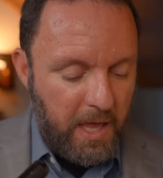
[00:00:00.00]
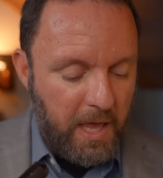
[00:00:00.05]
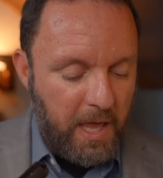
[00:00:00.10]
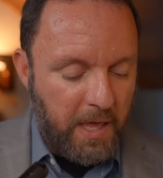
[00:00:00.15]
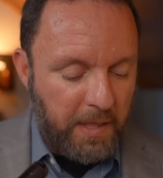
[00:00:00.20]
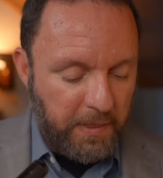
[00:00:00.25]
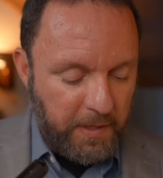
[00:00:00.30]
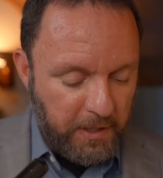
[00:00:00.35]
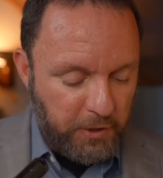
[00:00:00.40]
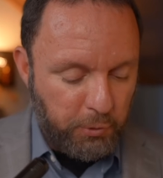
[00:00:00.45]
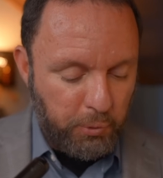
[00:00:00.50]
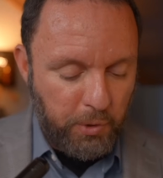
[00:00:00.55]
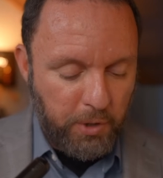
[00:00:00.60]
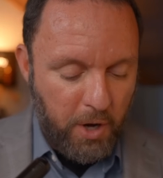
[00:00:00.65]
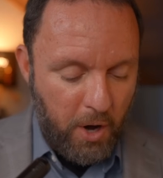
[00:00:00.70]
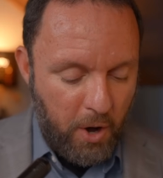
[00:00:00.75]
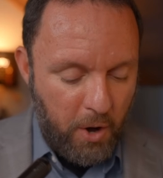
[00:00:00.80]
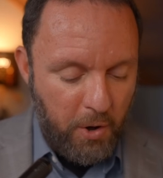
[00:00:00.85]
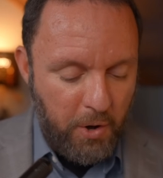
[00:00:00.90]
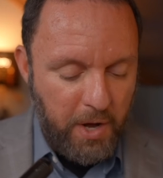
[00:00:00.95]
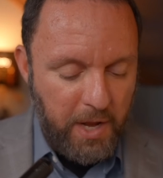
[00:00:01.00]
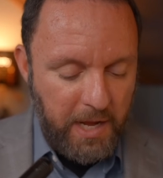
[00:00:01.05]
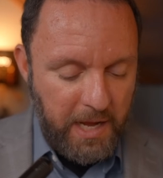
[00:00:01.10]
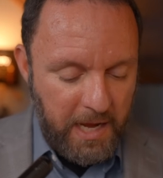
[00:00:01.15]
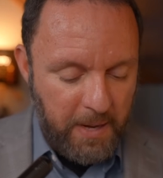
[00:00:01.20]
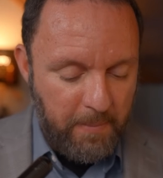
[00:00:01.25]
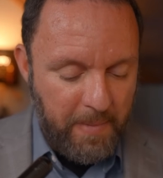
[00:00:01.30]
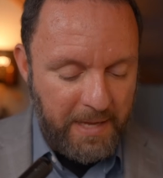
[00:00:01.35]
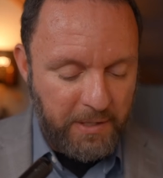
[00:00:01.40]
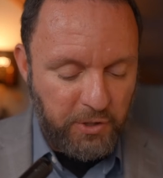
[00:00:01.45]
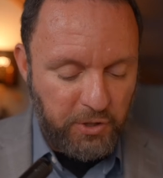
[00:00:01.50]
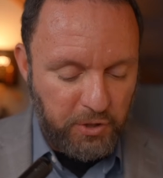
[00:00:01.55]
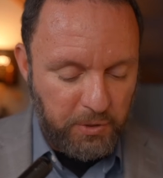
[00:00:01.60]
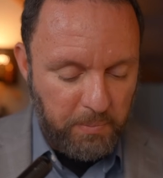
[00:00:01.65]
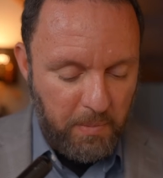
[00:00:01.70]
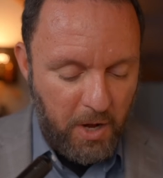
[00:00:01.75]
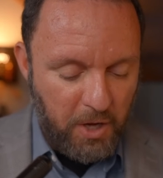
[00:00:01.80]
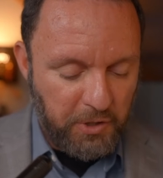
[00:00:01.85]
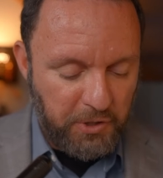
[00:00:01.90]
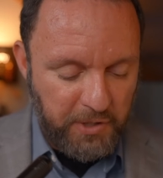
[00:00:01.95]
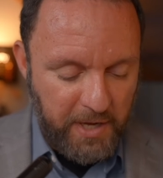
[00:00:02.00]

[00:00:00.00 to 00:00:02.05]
In this regard, he made small